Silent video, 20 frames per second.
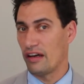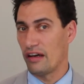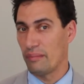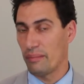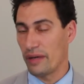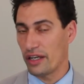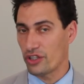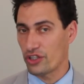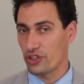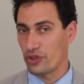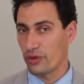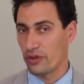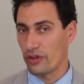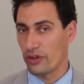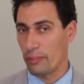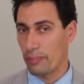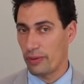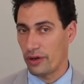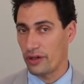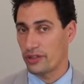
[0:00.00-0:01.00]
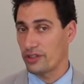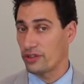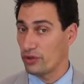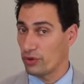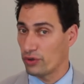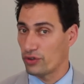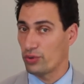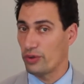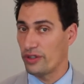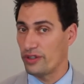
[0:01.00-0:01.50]
make sure that the person
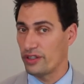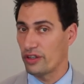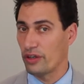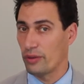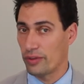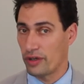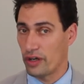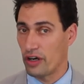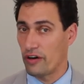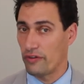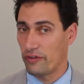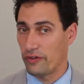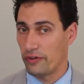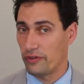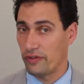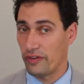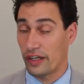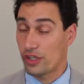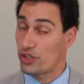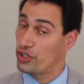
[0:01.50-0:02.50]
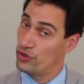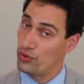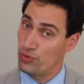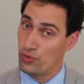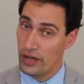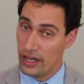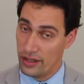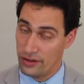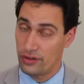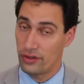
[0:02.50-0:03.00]
you're tweeting on behalf of actually
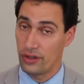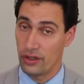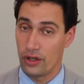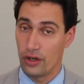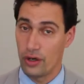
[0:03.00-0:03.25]
read